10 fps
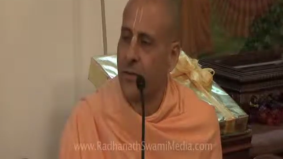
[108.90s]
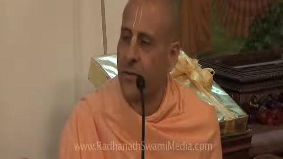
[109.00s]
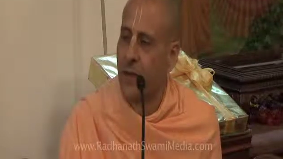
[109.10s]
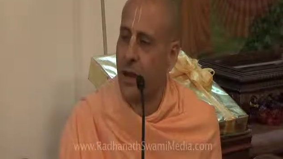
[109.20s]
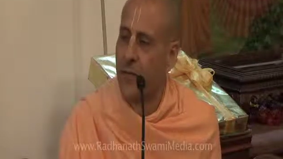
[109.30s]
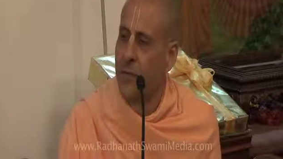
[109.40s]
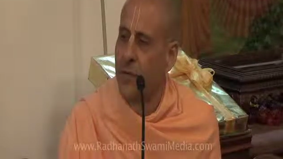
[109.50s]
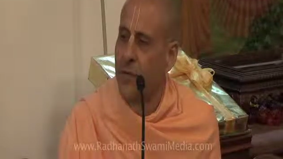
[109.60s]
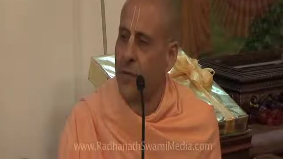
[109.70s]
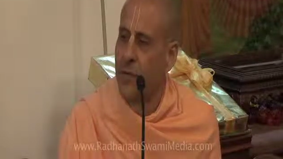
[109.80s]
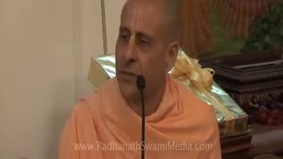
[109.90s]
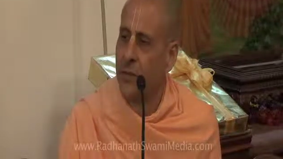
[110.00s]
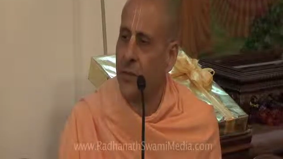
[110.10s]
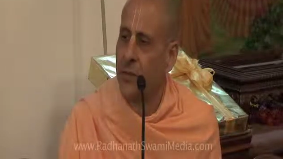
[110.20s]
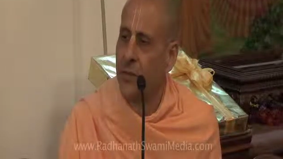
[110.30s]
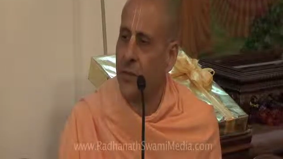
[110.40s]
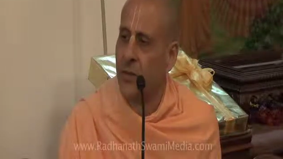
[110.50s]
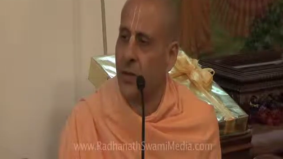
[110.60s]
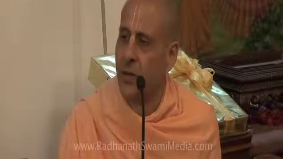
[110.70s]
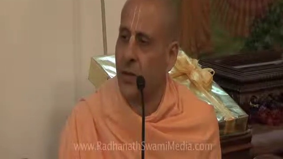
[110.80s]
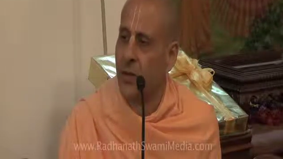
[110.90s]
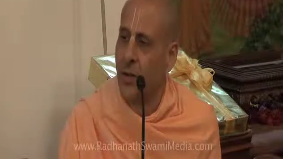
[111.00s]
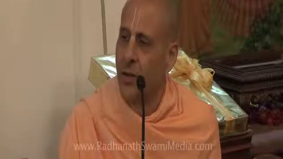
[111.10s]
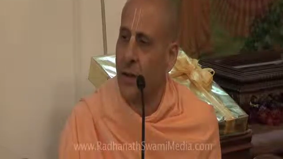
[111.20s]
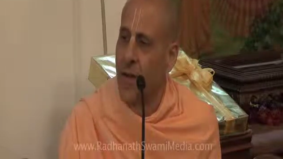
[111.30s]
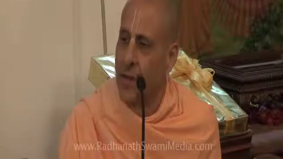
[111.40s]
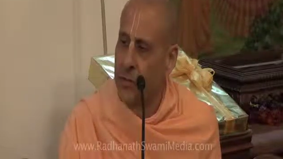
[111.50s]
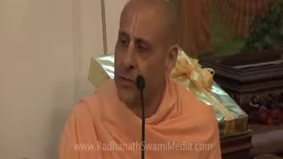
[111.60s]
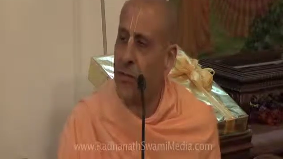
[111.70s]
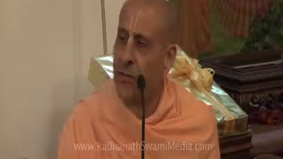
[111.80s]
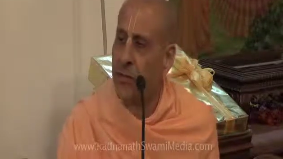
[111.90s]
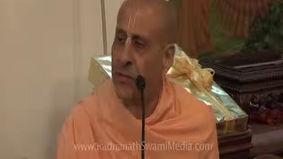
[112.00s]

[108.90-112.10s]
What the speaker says: you have to be a master.